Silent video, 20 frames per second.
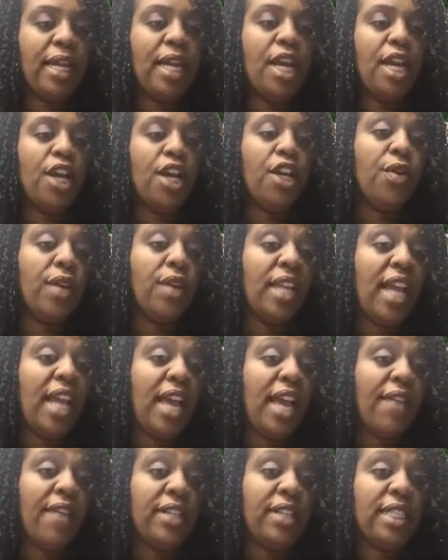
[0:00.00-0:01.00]
you can
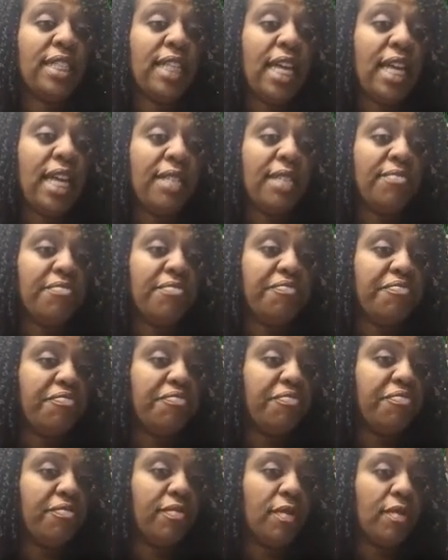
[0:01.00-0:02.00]
have it set
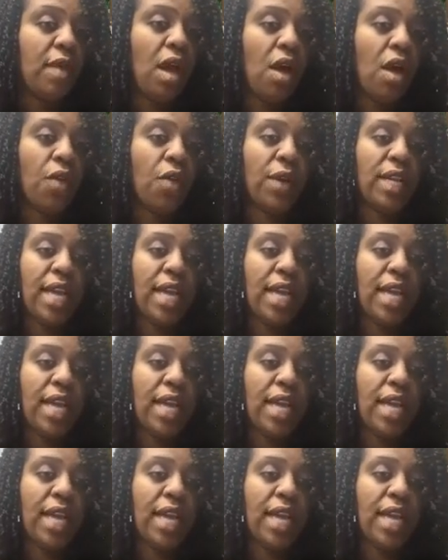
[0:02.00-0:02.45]
all the way